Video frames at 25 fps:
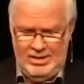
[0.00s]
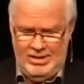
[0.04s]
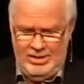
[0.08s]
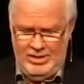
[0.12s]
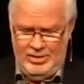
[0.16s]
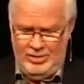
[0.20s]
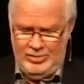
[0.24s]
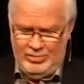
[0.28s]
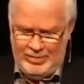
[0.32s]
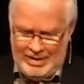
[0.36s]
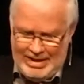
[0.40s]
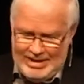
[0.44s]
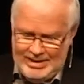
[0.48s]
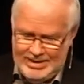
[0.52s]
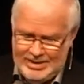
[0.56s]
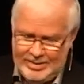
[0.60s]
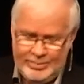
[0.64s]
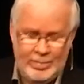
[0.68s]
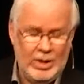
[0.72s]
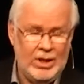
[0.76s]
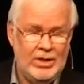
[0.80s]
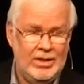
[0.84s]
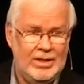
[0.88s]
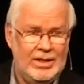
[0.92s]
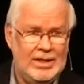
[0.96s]
who write
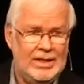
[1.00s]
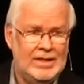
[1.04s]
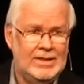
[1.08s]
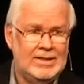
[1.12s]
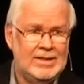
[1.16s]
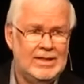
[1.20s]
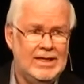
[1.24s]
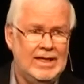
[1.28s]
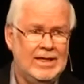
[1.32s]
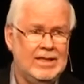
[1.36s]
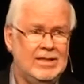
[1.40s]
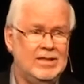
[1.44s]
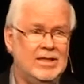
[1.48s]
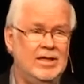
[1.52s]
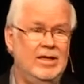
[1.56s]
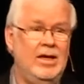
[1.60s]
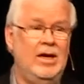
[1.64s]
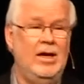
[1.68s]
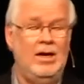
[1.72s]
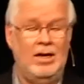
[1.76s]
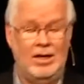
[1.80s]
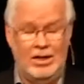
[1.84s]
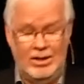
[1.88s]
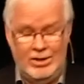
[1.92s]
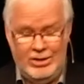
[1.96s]
about these things and
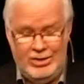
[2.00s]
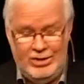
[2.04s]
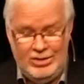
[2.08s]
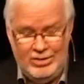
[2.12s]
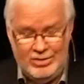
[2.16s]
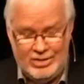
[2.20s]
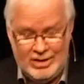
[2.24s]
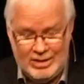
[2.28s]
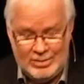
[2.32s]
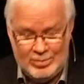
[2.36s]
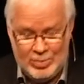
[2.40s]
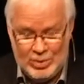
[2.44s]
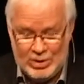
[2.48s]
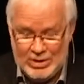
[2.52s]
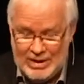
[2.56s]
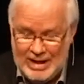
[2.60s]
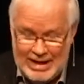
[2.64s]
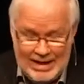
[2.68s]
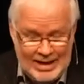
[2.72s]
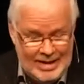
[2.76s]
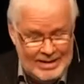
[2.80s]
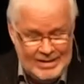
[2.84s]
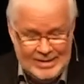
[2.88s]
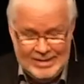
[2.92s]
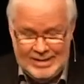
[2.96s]
argue that
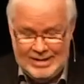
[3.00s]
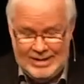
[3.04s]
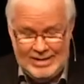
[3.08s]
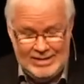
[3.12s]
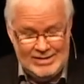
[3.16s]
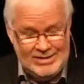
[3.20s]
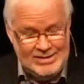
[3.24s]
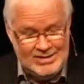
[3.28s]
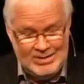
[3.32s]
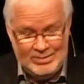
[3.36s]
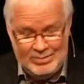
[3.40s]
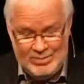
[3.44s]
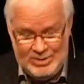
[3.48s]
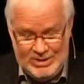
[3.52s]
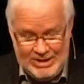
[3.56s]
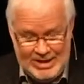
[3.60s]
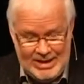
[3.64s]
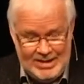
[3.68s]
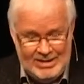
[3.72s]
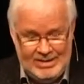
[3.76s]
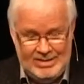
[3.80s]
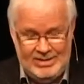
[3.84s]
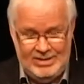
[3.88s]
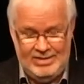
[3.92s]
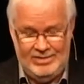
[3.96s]
morality is
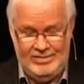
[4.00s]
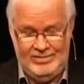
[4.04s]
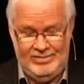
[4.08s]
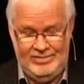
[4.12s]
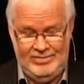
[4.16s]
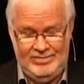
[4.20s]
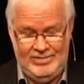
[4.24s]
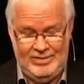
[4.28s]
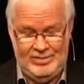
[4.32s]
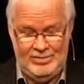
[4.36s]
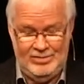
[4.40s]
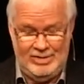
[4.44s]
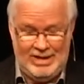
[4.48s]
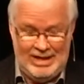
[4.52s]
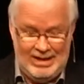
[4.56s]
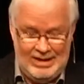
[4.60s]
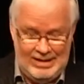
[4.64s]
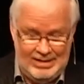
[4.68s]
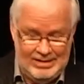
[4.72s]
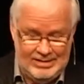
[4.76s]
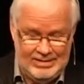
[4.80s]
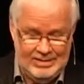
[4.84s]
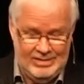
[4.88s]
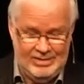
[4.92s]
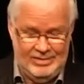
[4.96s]
subjective and
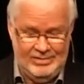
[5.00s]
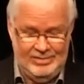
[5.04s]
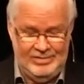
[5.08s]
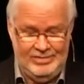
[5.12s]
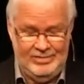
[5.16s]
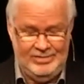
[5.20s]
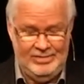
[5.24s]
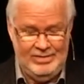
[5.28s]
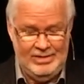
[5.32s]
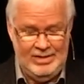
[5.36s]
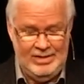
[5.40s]
relative,